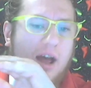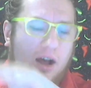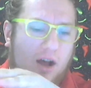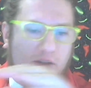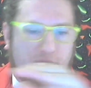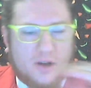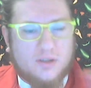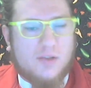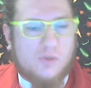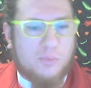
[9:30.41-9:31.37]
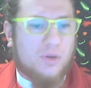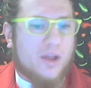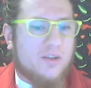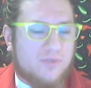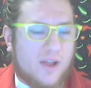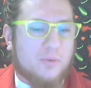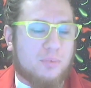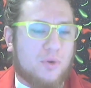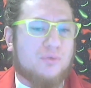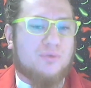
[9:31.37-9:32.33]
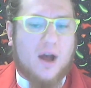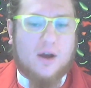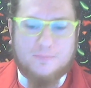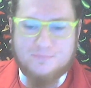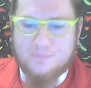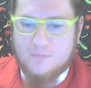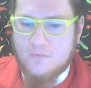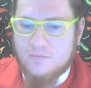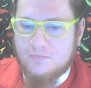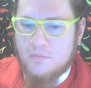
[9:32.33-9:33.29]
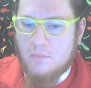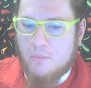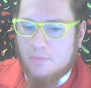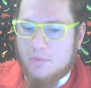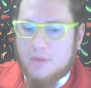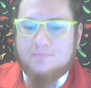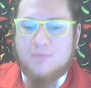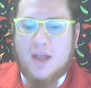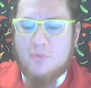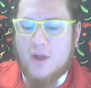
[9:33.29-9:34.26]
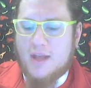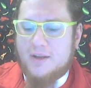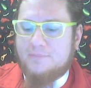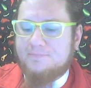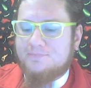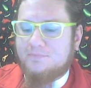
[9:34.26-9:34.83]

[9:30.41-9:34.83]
a, a, a very level pl- flavor profile. Hey, Brandon,